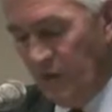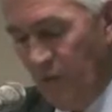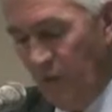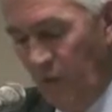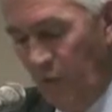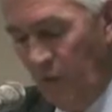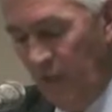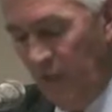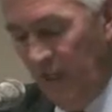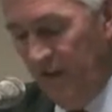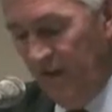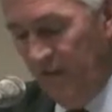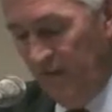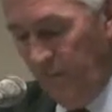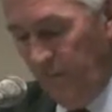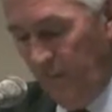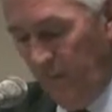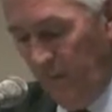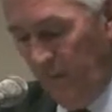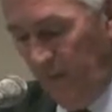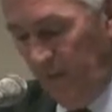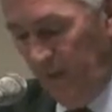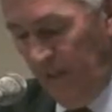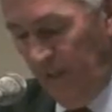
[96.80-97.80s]
but we
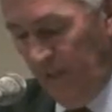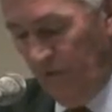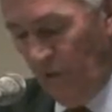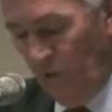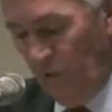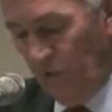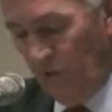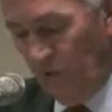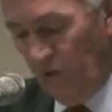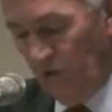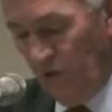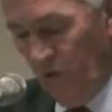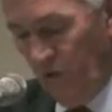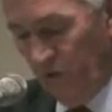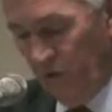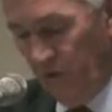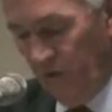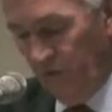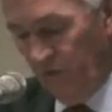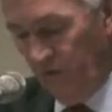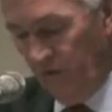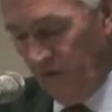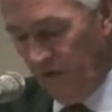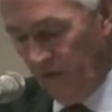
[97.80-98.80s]
believe it will result
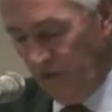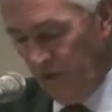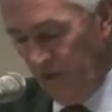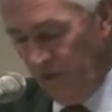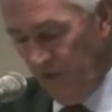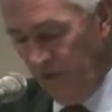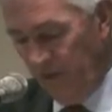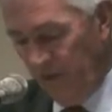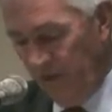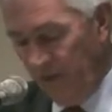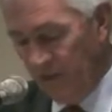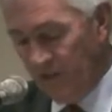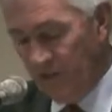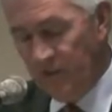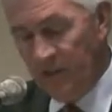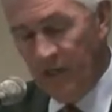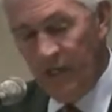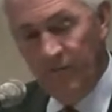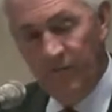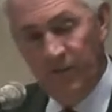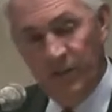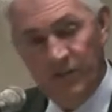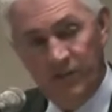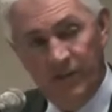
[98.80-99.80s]
in very significant
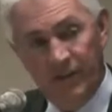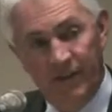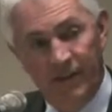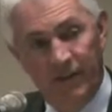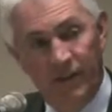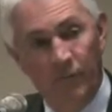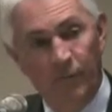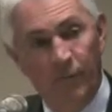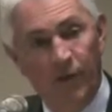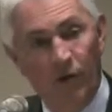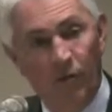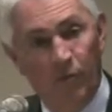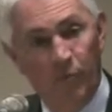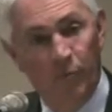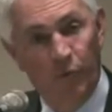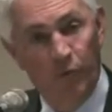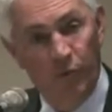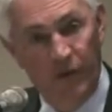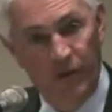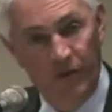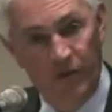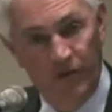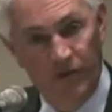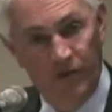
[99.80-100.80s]
savings. The Interbelt
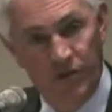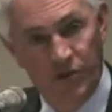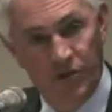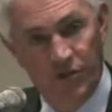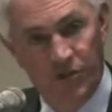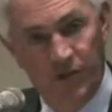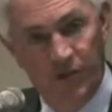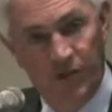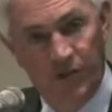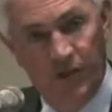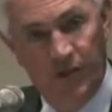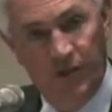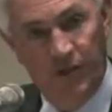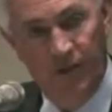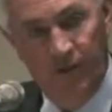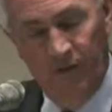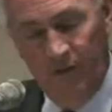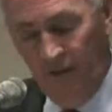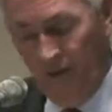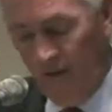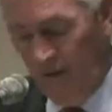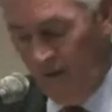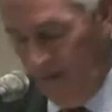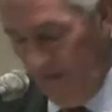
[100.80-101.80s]
Bridge here
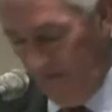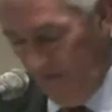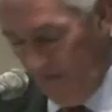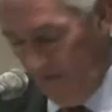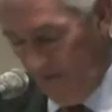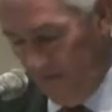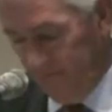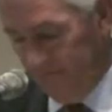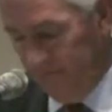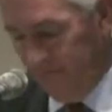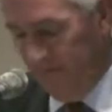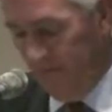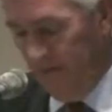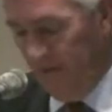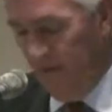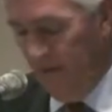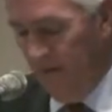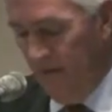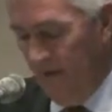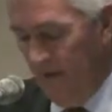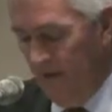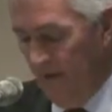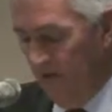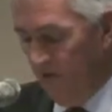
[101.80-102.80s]
in Cleveland
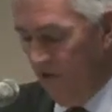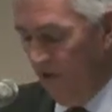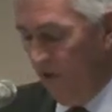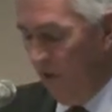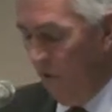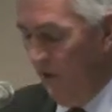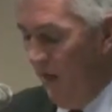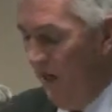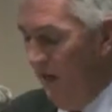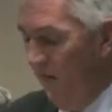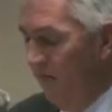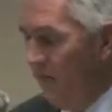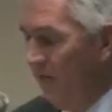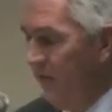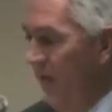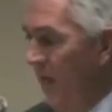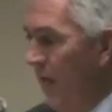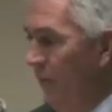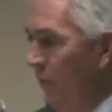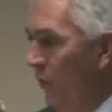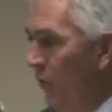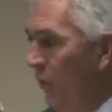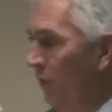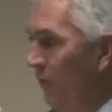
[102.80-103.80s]
is a great
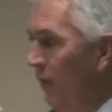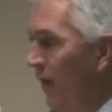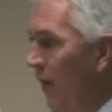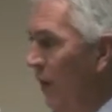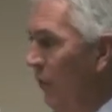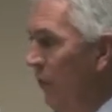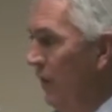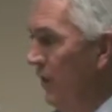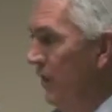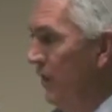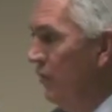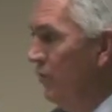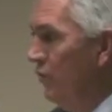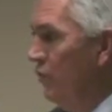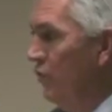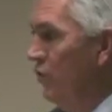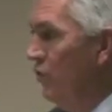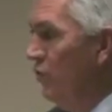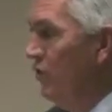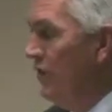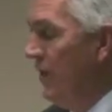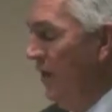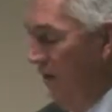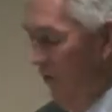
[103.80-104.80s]
example of how we can
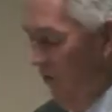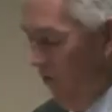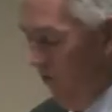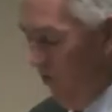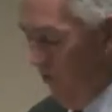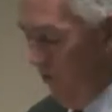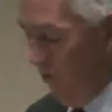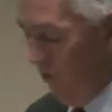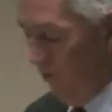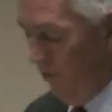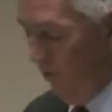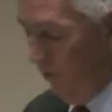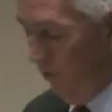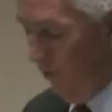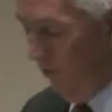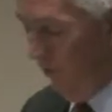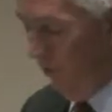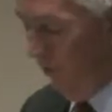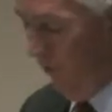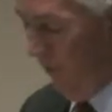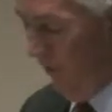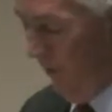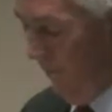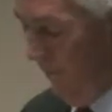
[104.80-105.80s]
use that increased
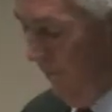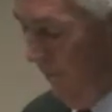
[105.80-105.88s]
authority.